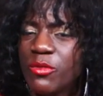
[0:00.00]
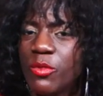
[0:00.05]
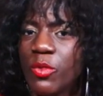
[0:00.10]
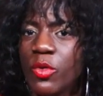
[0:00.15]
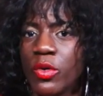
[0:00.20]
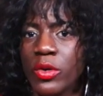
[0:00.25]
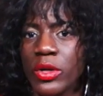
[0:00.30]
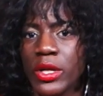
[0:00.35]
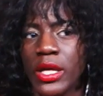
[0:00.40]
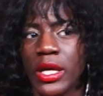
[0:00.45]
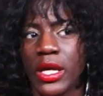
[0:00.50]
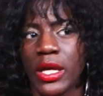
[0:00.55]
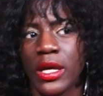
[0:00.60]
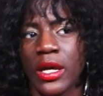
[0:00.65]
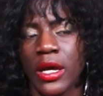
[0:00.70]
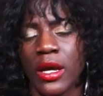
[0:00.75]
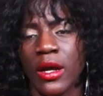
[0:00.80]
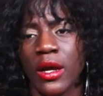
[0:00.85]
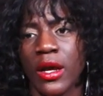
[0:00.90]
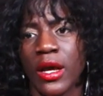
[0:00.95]
mourning
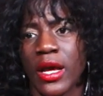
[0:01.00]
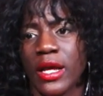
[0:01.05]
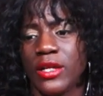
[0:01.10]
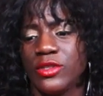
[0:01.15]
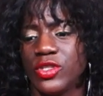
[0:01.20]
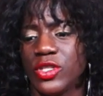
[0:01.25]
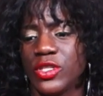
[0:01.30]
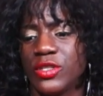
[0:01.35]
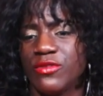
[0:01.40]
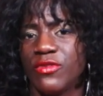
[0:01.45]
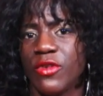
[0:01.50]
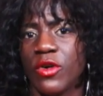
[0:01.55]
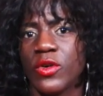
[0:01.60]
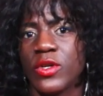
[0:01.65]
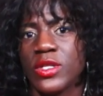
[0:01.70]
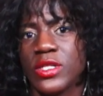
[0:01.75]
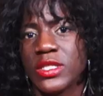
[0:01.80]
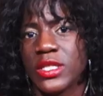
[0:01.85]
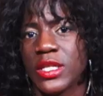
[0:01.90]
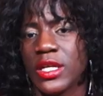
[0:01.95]
and just
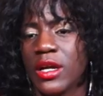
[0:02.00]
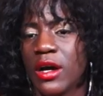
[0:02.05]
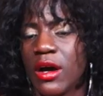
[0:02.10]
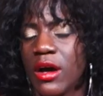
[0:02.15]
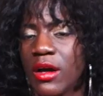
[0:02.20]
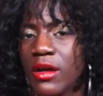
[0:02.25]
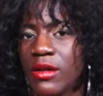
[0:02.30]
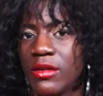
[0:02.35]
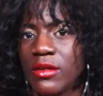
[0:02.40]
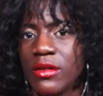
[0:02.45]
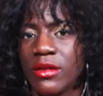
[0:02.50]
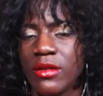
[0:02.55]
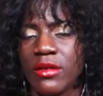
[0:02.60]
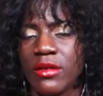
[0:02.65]
focusing on